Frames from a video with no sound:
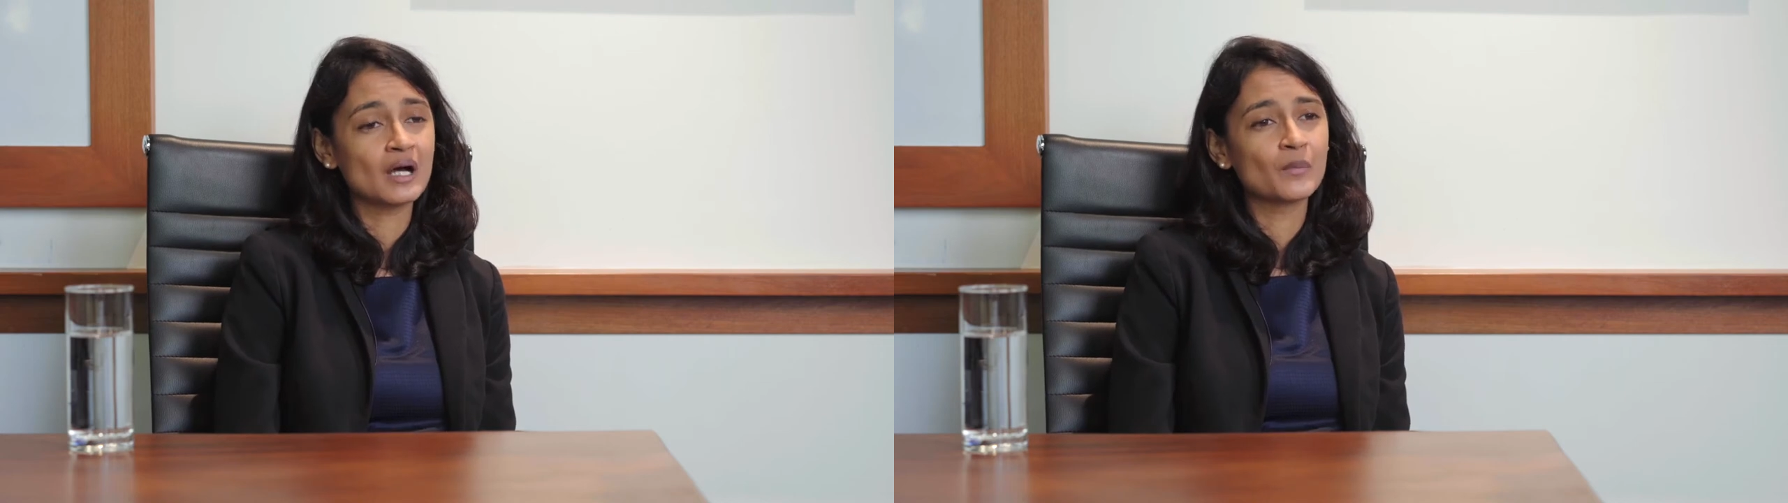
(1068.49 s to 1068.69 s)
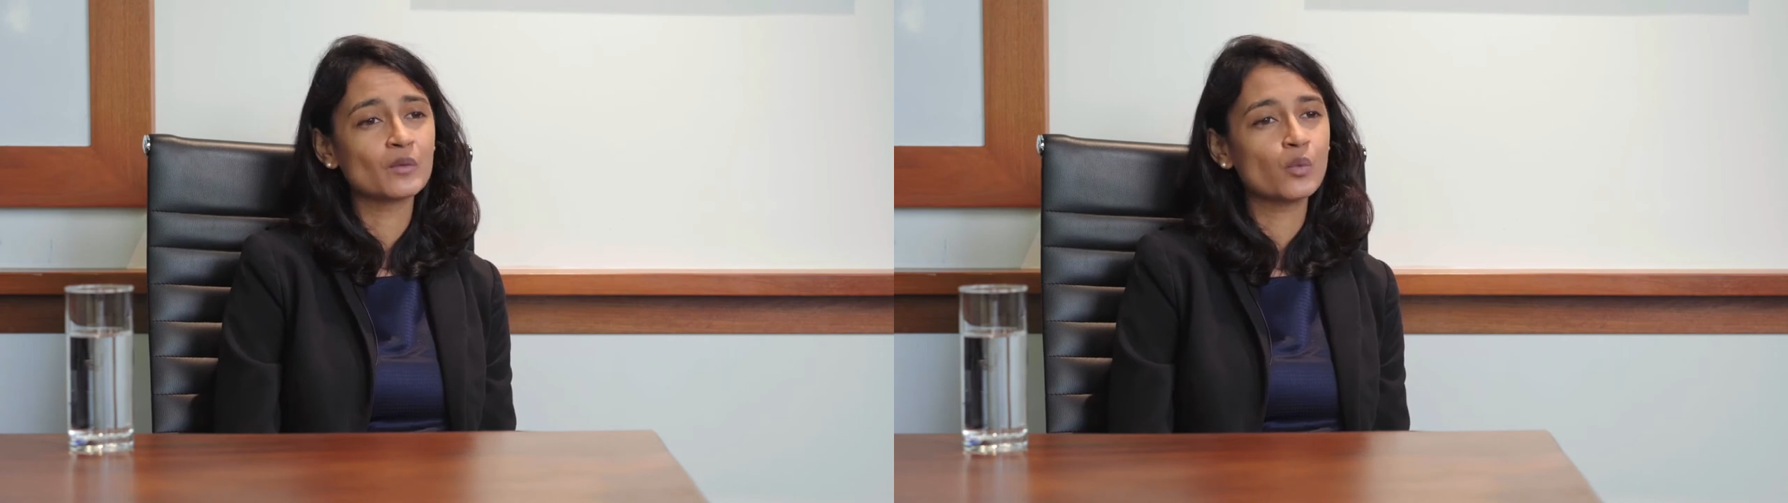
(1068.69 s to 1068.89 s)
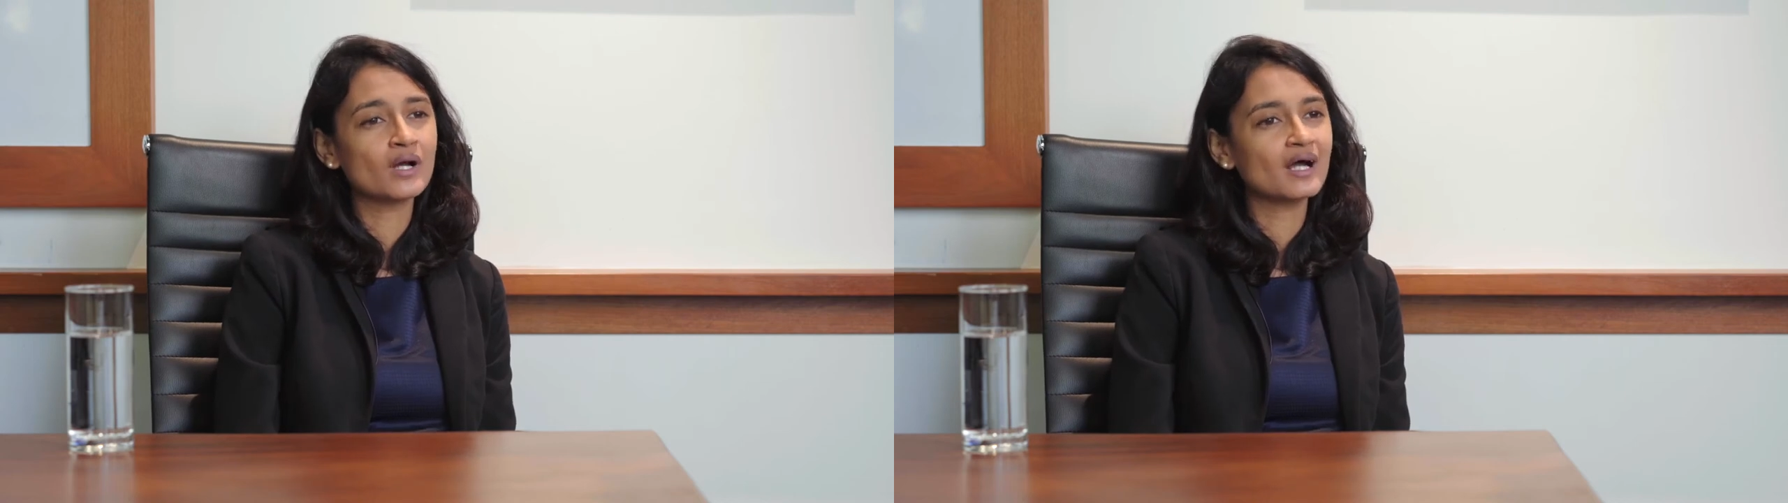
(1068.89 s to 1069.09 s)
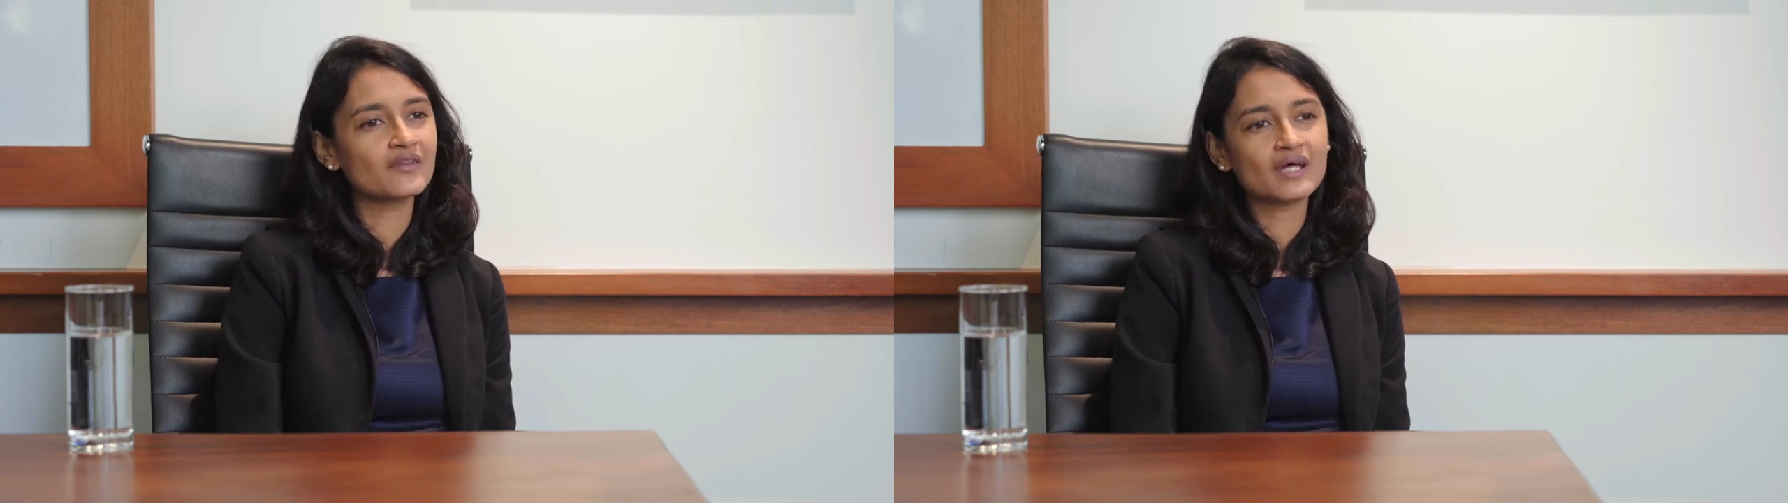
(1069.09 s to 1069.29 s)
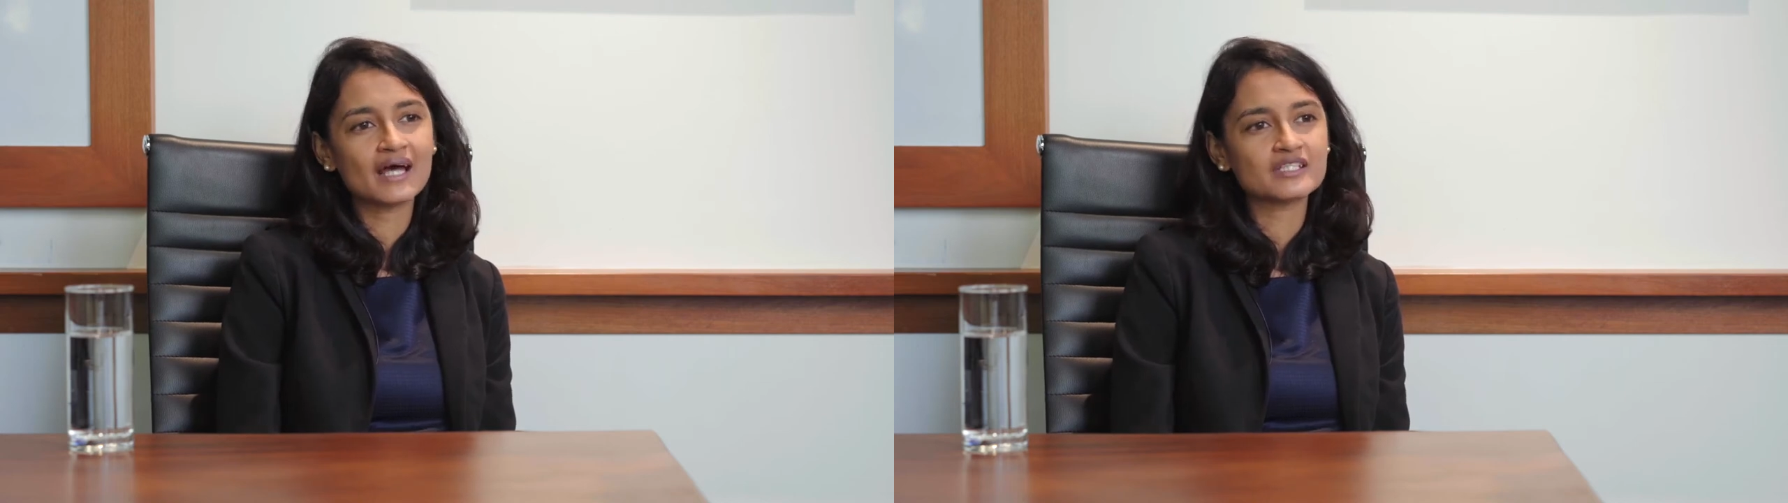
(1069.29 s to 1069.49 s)
but what
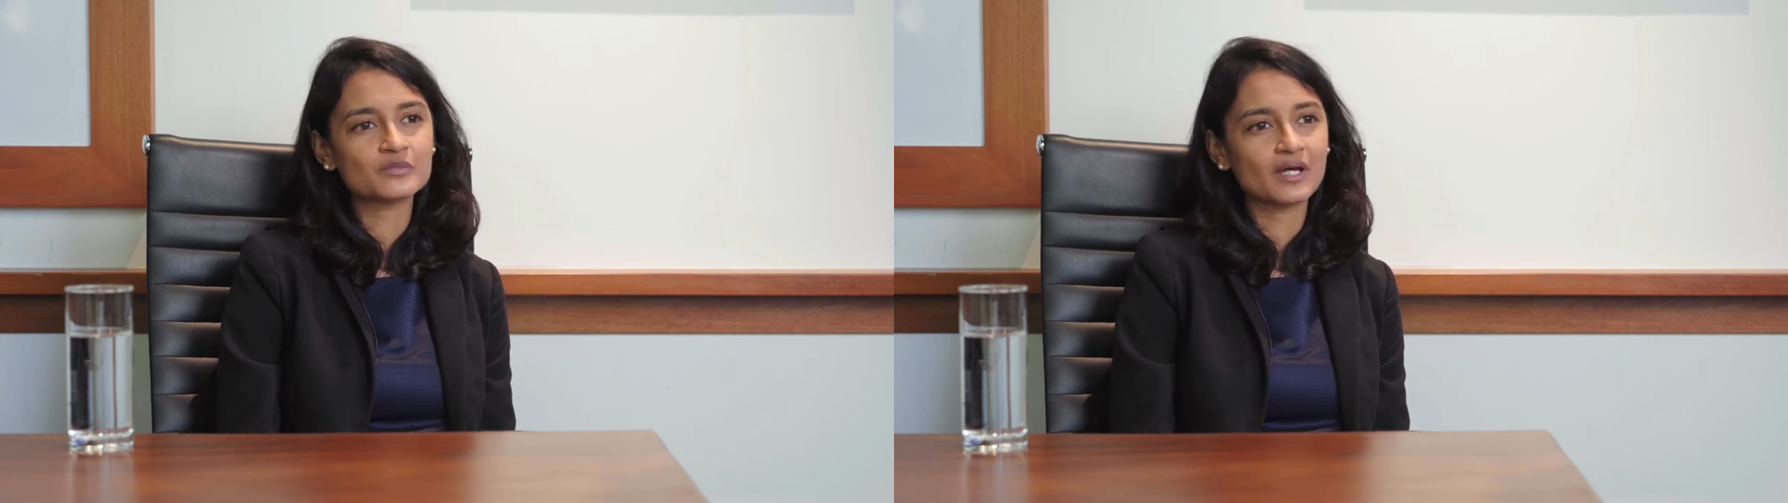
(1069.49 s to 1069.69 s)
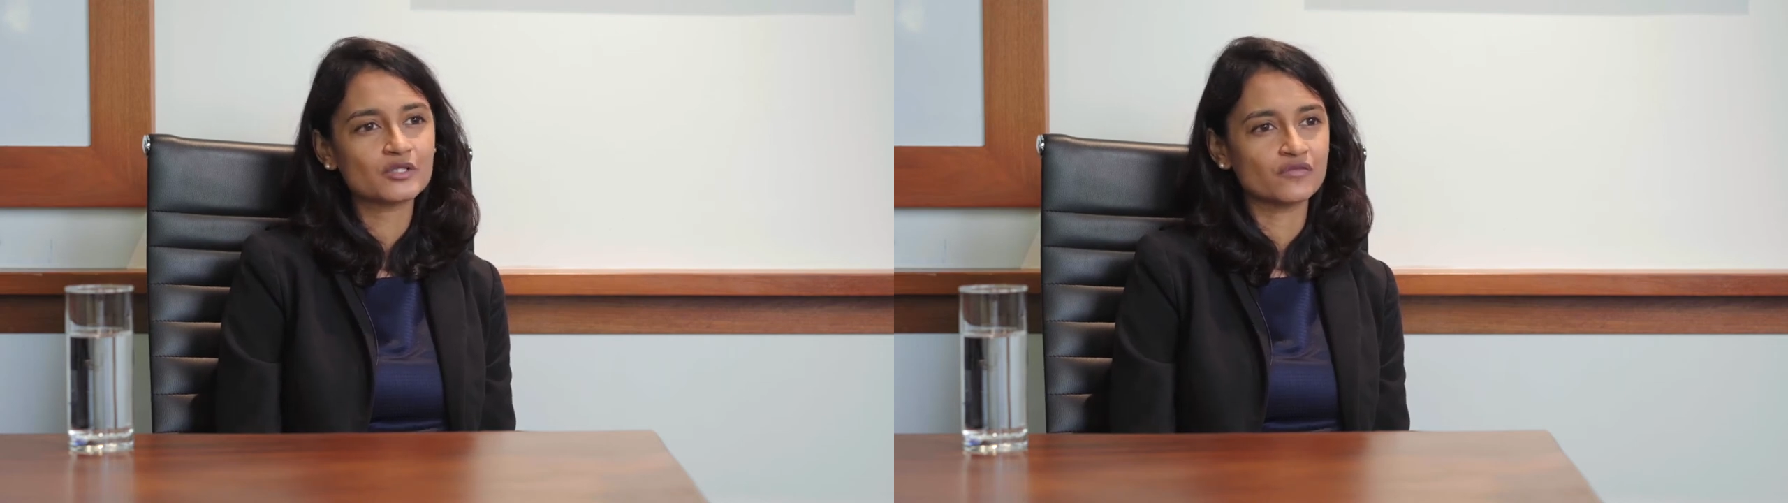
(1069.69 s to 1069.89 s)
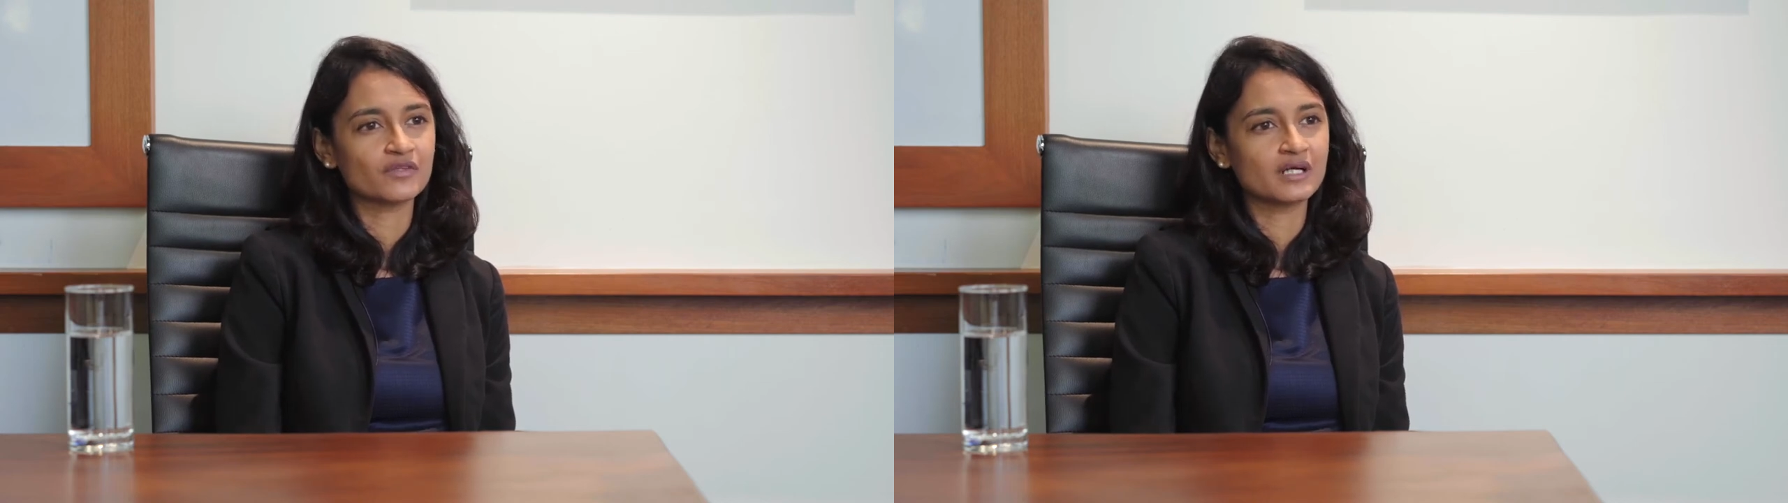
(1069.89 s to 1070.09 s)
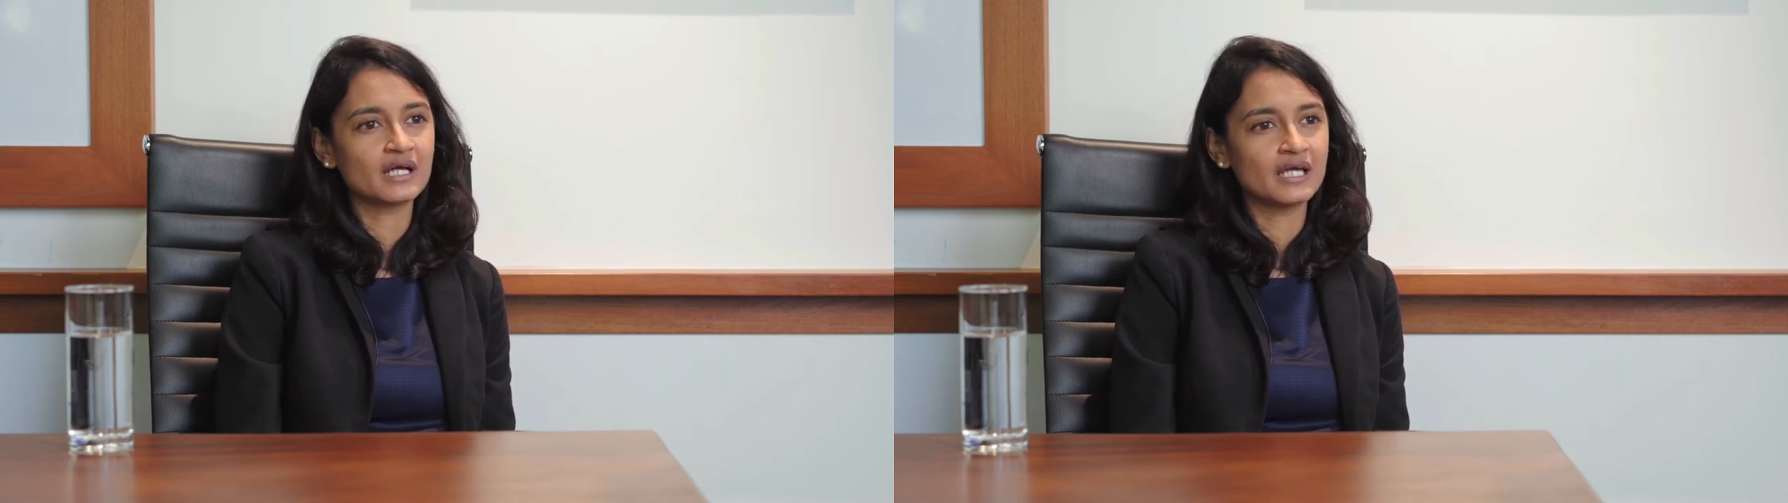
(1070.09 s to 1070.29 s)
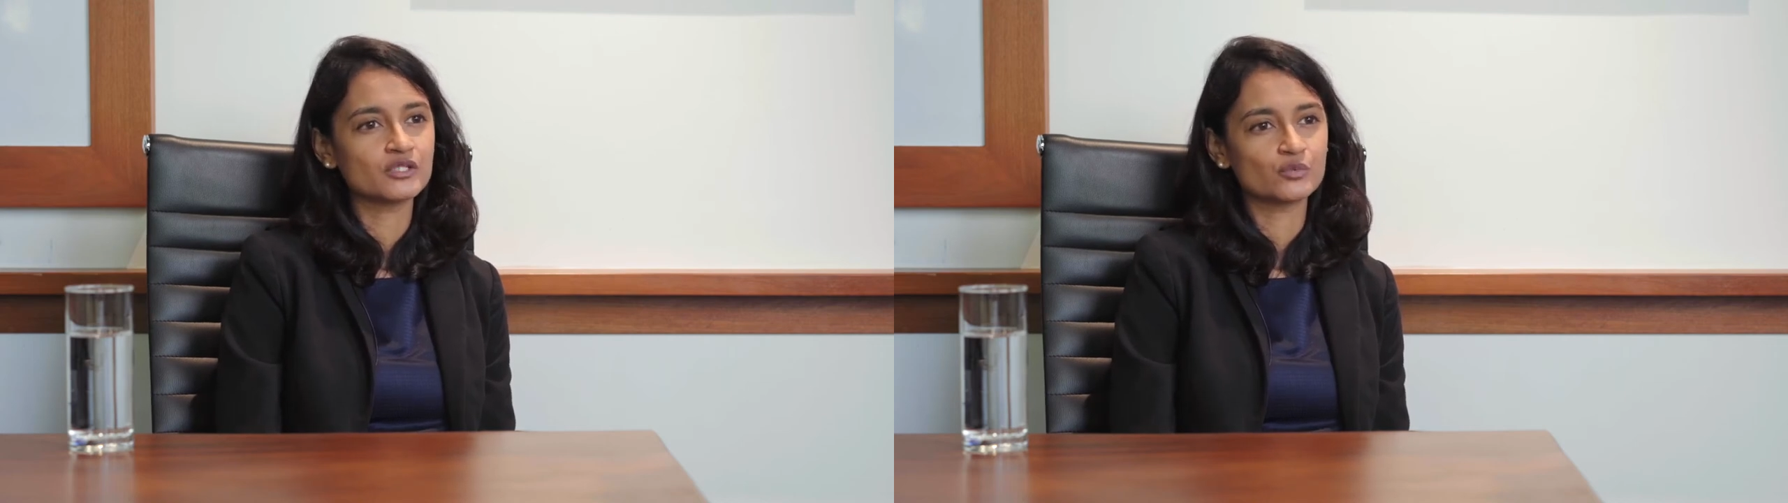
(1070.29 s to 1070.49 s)
other aspects of the
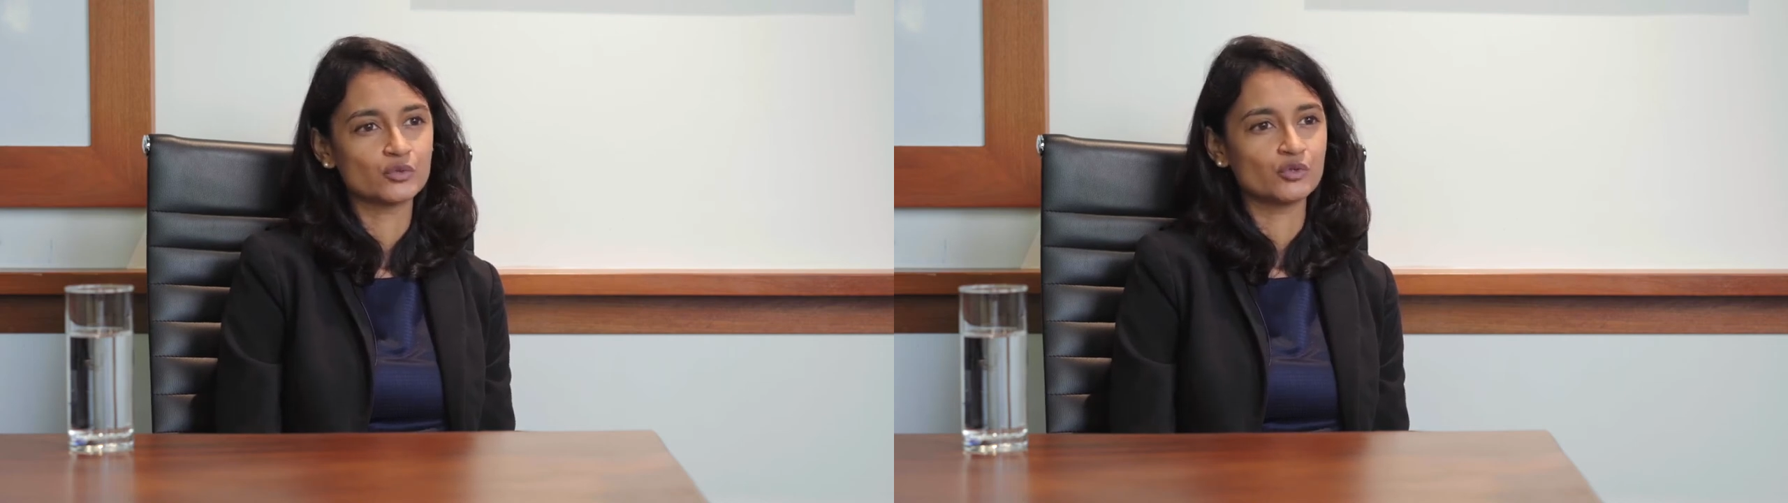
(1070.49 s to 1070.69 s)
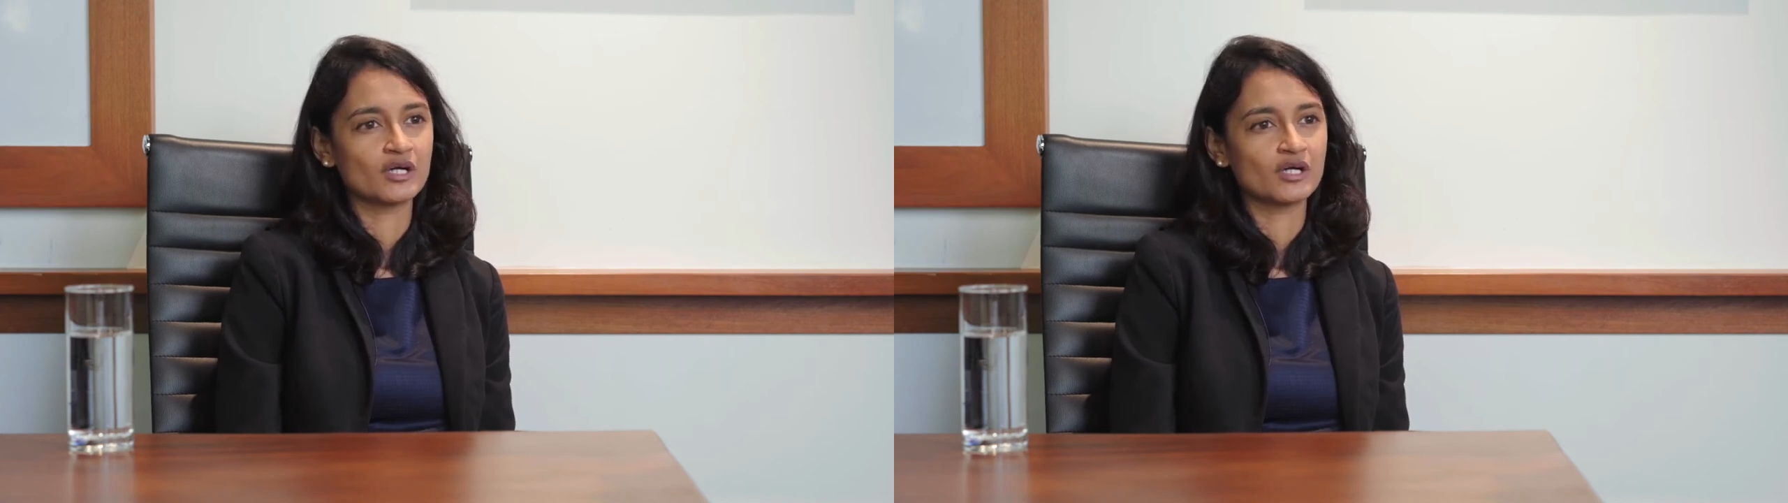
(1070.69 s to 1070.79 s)
case would you